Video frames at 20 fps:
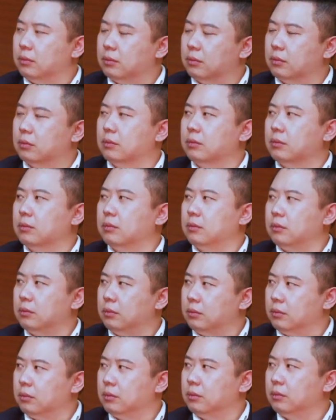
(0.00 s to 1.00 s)

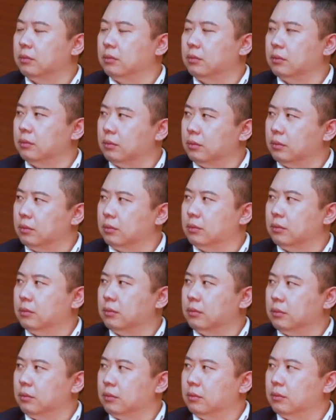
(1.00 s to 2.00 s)

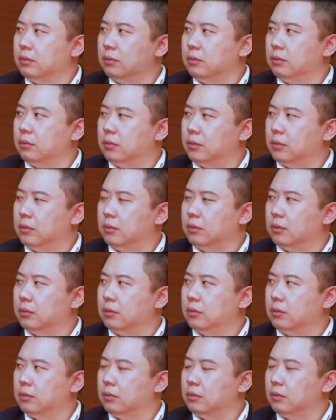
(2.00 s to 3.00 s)

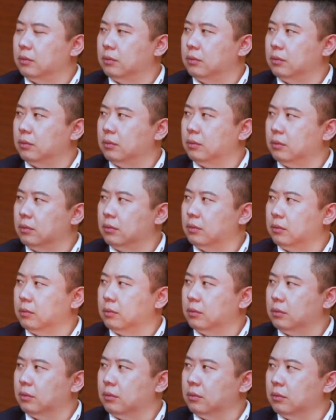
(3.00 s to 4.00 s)

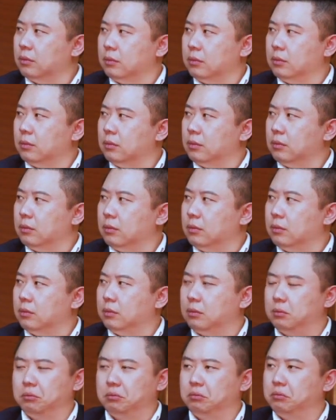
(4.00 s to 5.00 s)

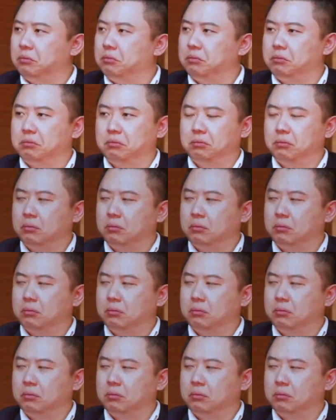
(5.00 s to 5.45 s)
The person shown says nothing.